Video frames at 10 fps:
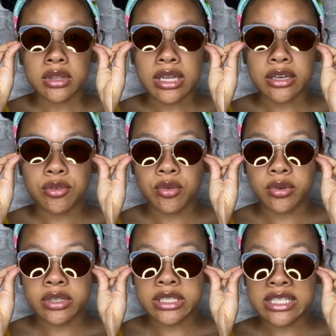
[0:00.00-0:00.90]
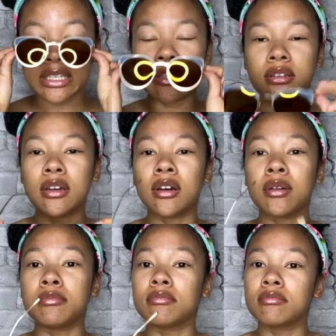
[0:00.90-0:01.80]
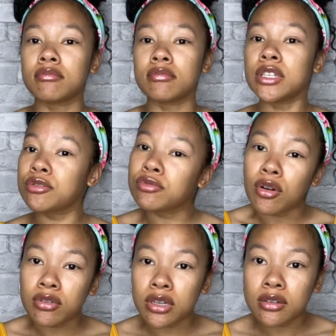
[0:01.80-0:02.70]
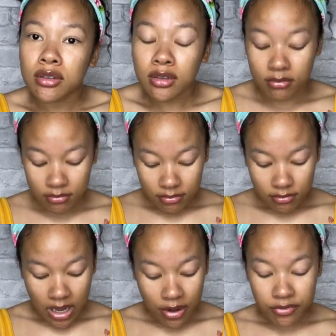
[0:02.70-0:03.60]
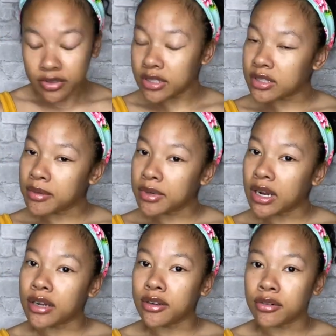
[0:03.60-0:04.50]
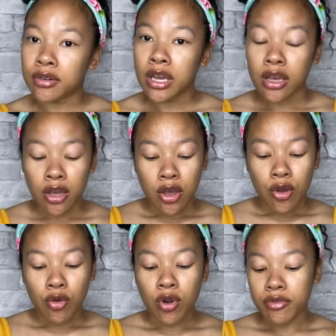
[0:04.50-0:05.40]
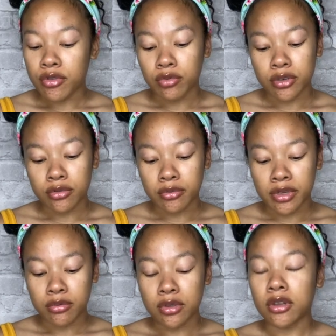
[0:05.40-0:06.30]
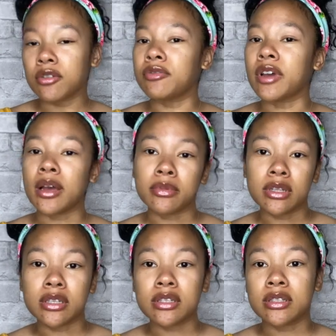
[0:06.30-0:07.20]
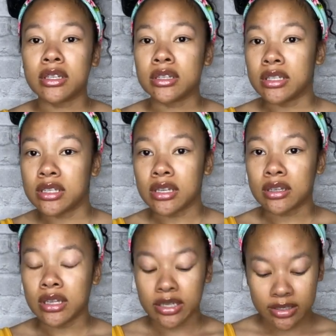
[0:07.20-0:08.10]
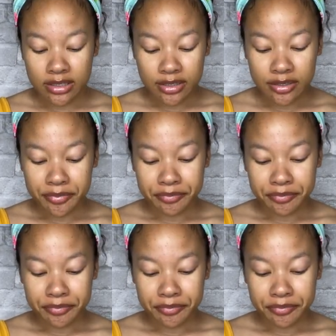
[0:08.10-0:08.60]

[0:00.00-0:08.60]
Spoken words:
let quarantine Miss Rona out for the summer. I know whoever the winner will be will look fabulous in these sunglasses.